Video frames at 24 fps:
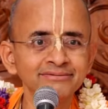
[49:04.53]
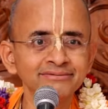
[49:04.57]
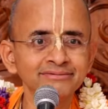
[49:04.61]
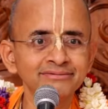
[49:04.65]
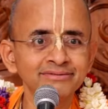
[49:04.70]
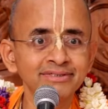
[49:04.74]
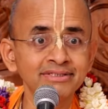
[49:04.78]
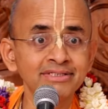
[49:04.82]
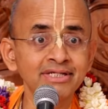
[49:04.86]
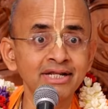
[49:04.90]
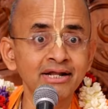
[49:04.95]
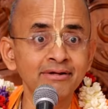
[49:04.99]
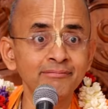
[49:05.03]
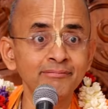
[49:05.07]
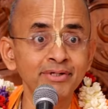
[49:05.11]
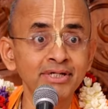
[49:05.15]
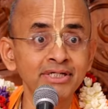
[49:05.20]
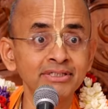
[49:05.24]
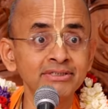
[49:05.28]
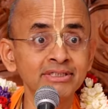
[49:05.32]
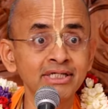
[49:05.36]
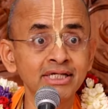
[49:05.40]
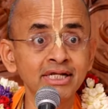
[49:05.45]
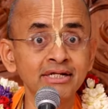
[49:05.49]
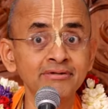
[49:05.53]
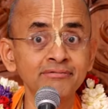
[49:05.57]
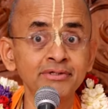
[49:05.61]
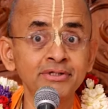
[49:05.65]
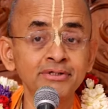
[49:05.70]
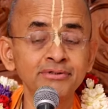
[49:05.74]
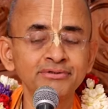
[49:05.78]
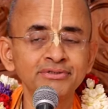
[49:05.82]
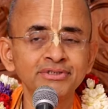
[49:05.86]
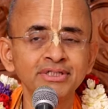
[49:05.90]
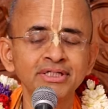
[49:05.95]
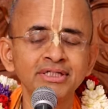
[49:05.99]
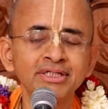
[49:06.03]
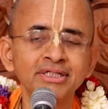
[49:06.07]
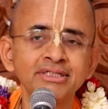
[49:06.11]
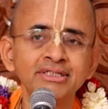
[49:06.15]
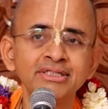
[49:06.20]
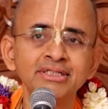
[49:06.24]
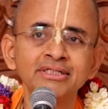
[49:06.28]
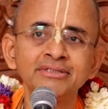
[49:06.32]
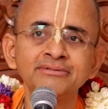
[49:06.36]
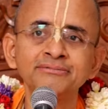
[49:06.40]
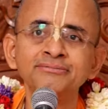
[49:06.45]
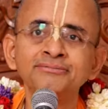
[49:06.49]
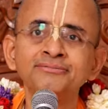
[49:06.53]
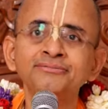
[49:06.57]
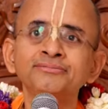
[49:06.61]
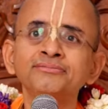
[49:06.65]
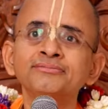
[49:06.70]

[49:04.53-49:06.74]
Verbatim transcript: Such an amazing revolution he did.